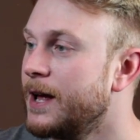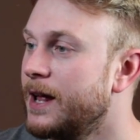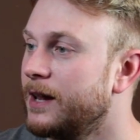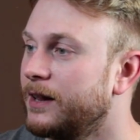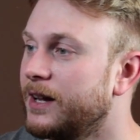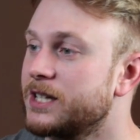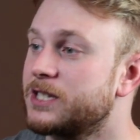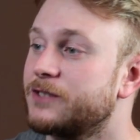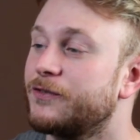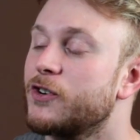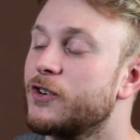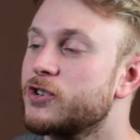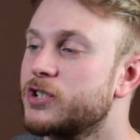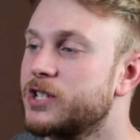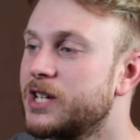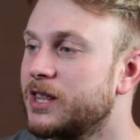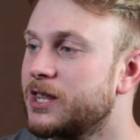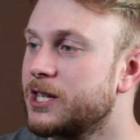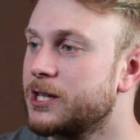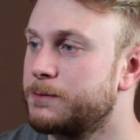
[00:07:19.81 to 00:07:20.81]
Let's
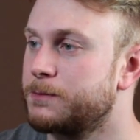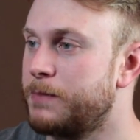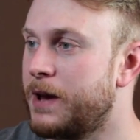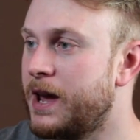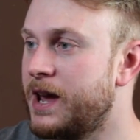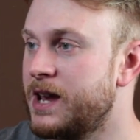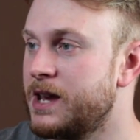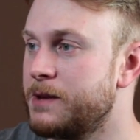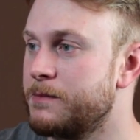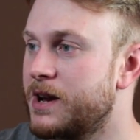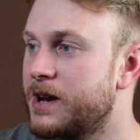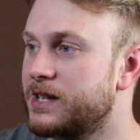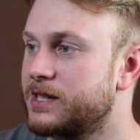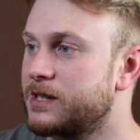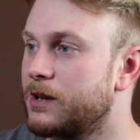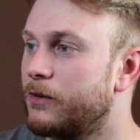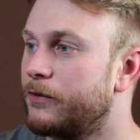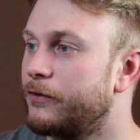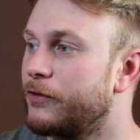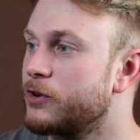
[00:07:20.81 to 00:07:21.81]
first get this paying
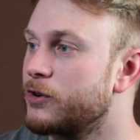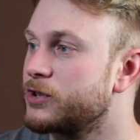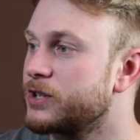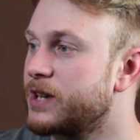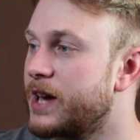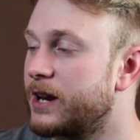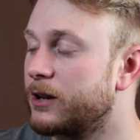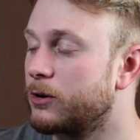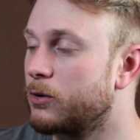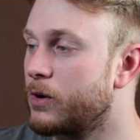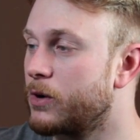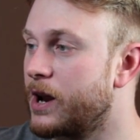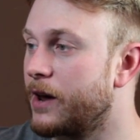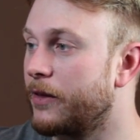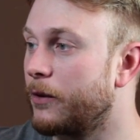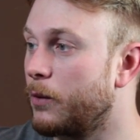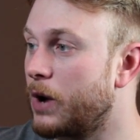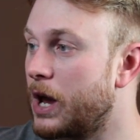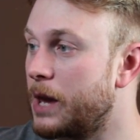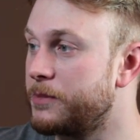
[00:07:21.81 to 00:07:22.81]
myself first category out
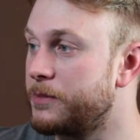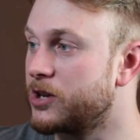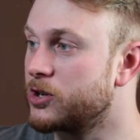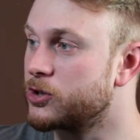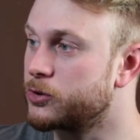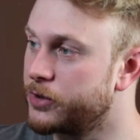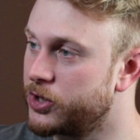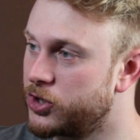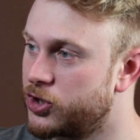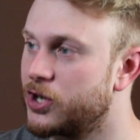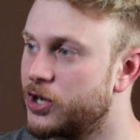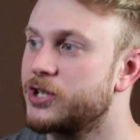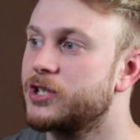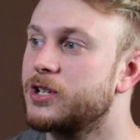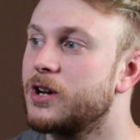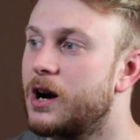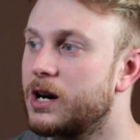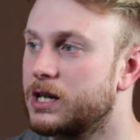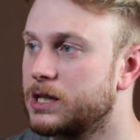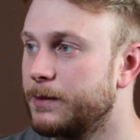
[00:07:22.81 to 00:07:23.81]
of the way, because we just
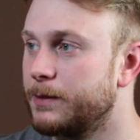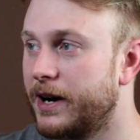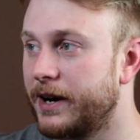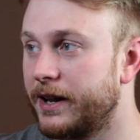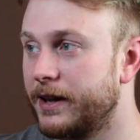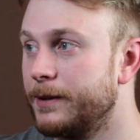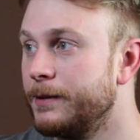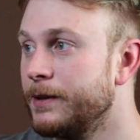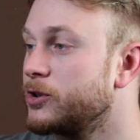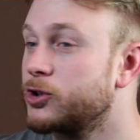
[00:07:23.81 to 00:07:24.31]
talked about it.